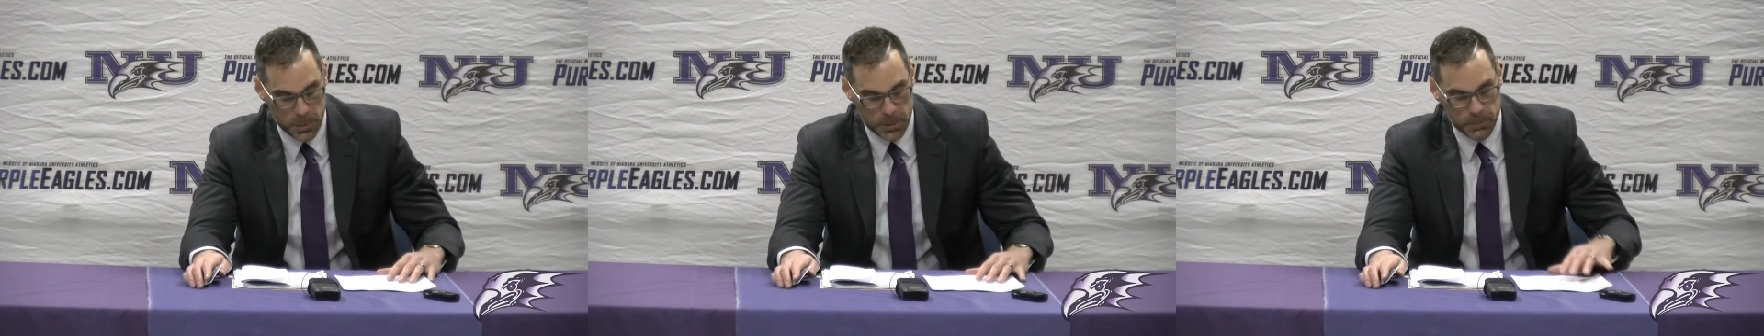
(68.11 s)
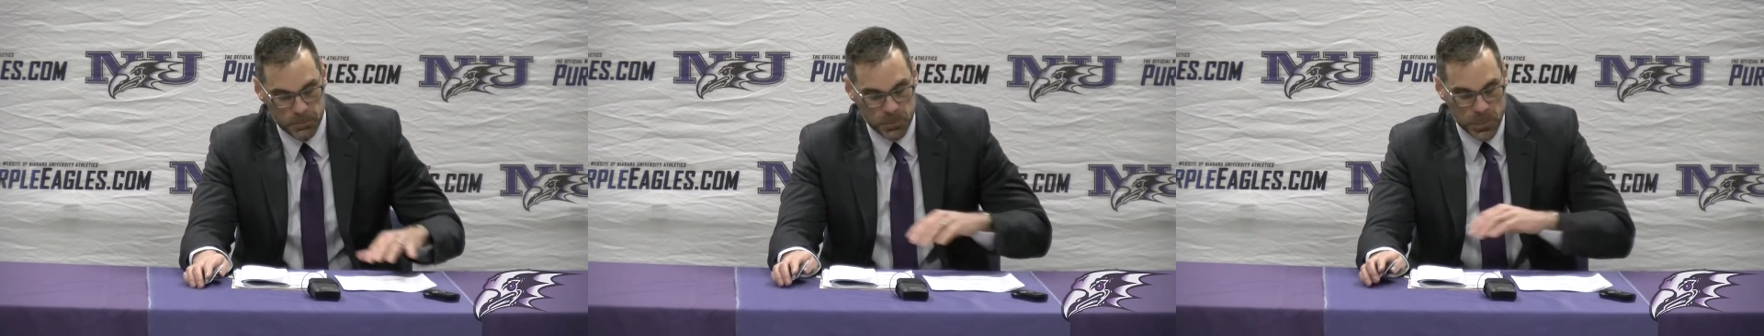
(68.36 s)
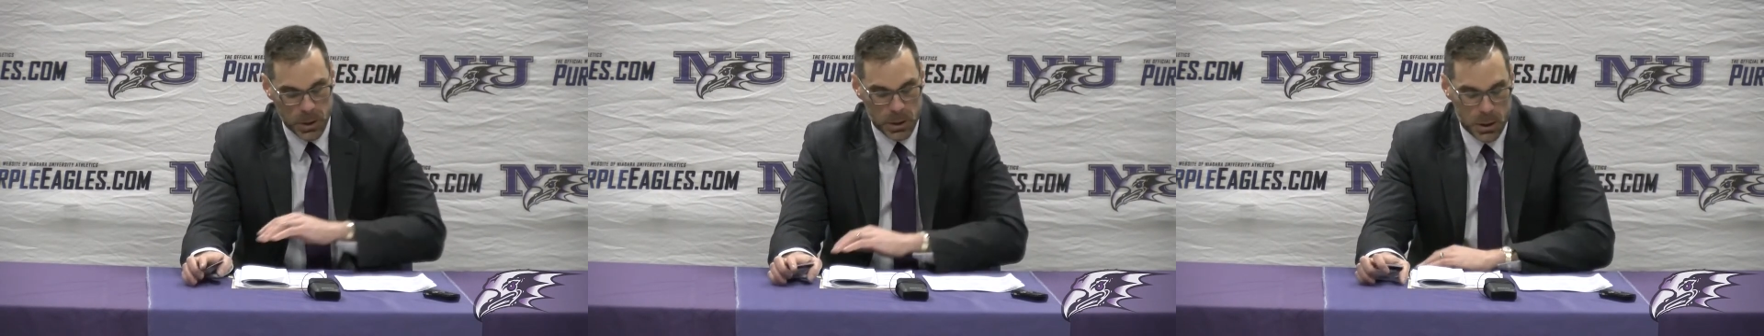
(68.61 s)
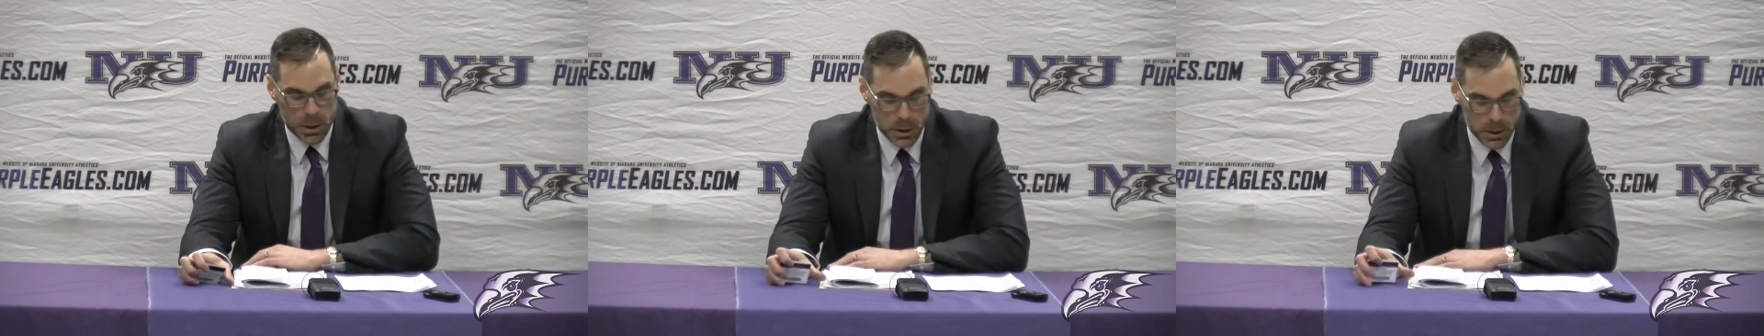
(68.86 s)
and
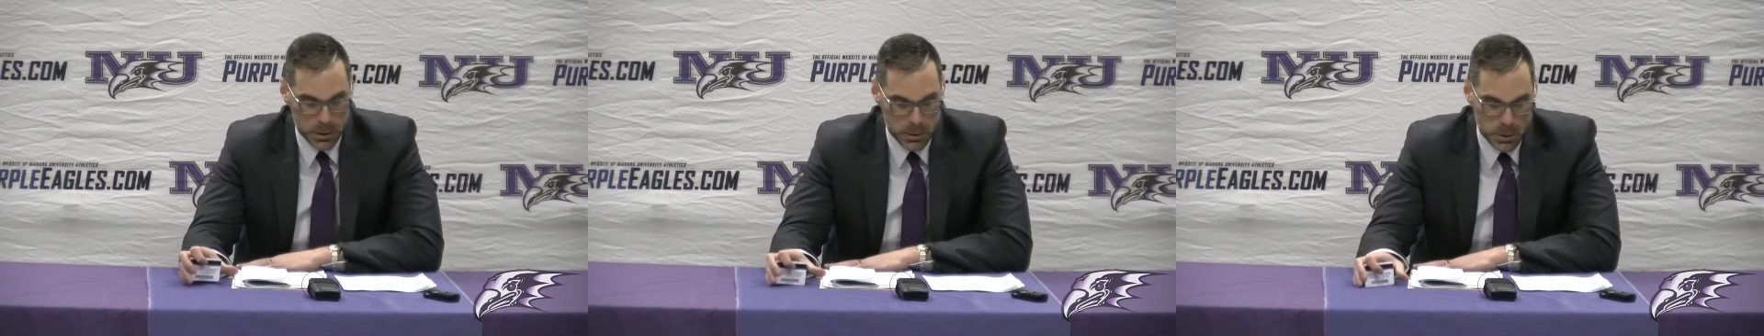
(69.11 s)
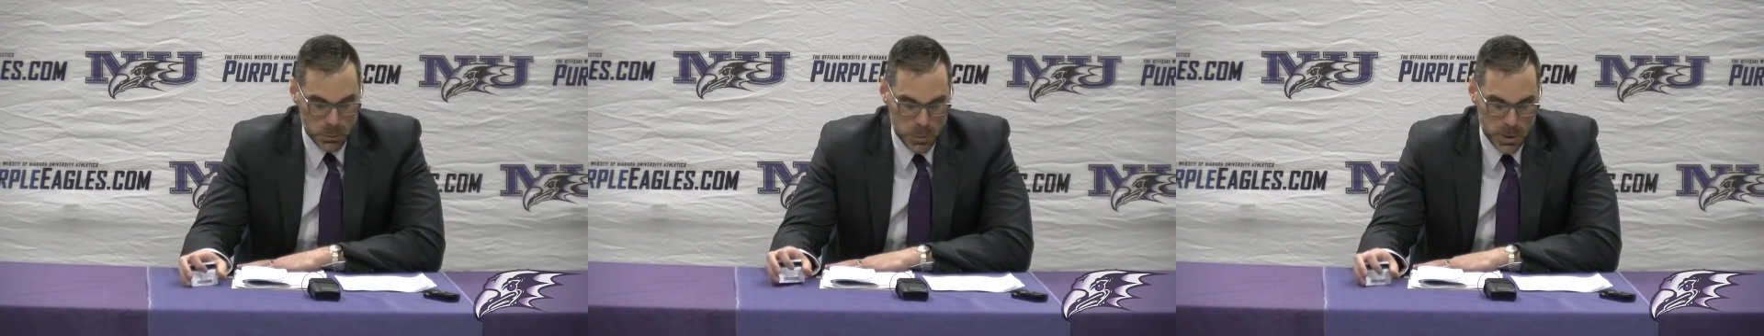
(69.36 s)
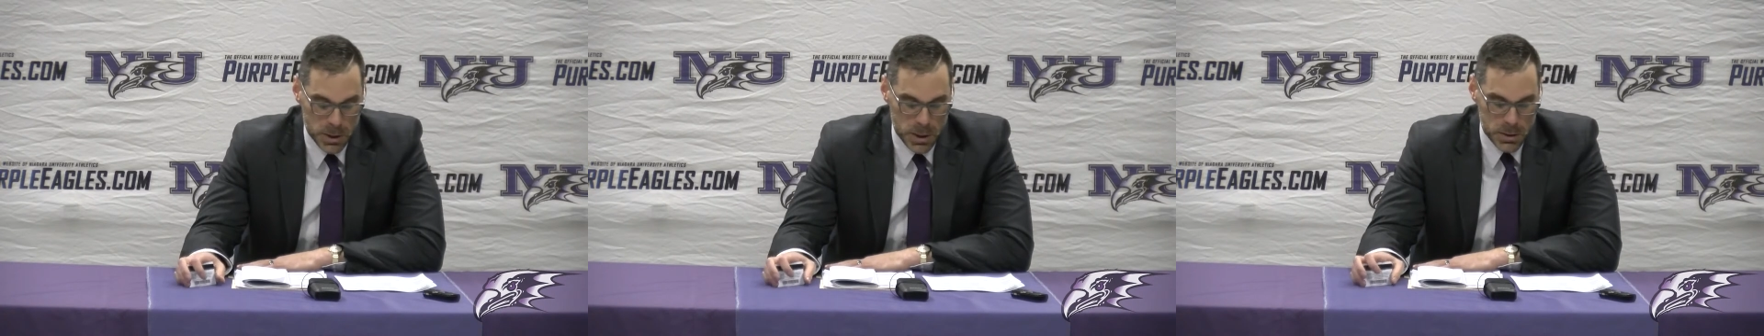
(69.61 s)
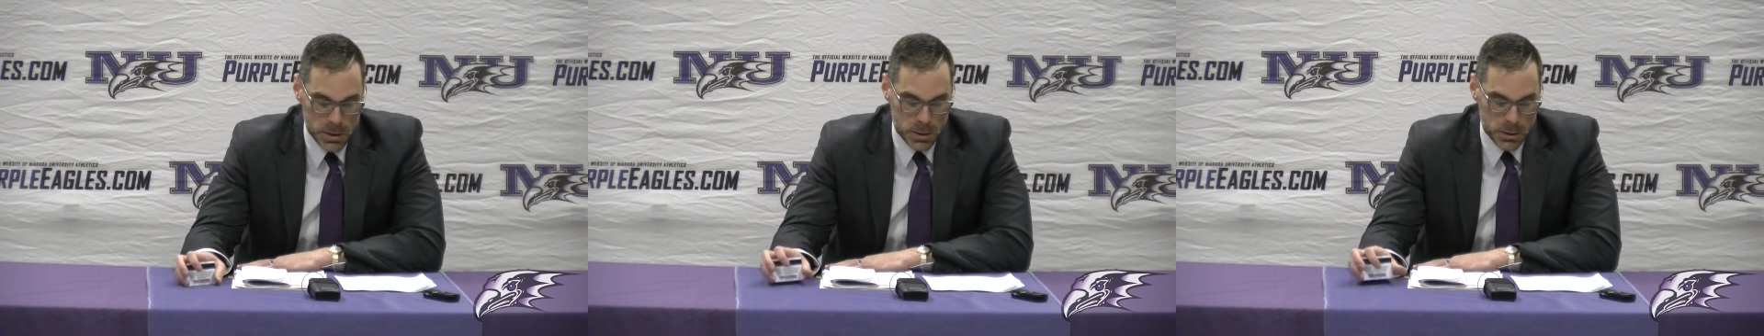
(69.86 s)
uh, it would have been
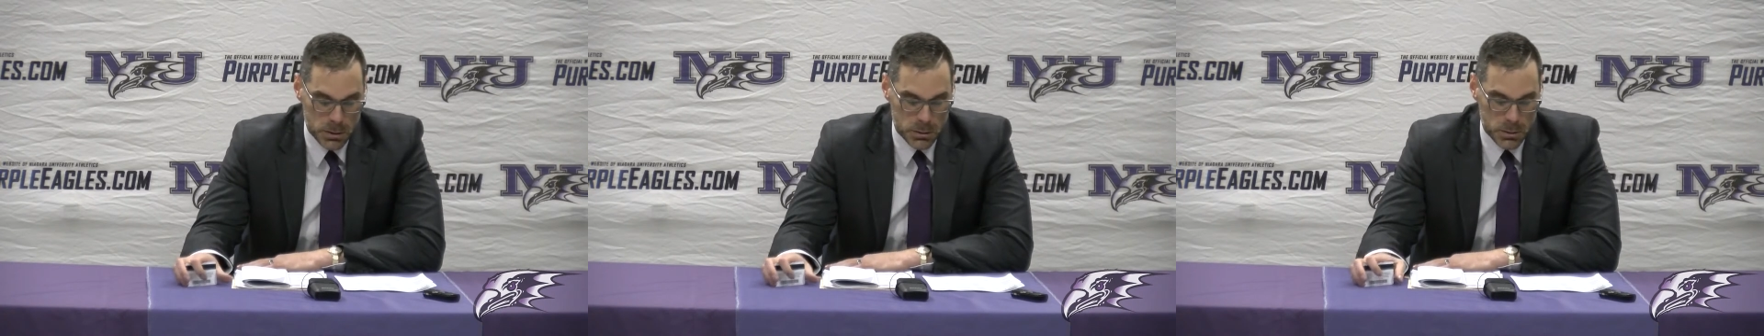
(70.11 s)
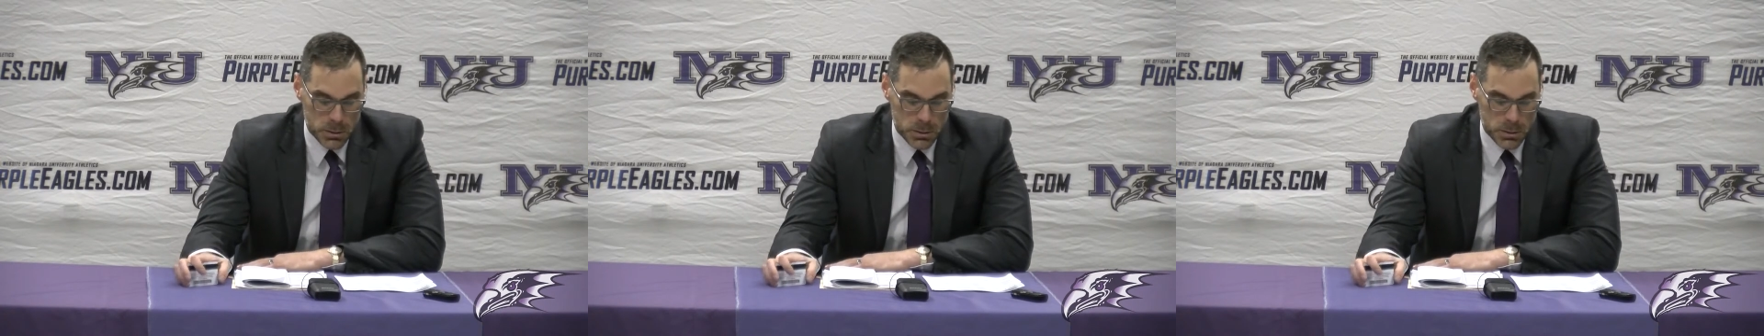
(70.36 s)
nice to,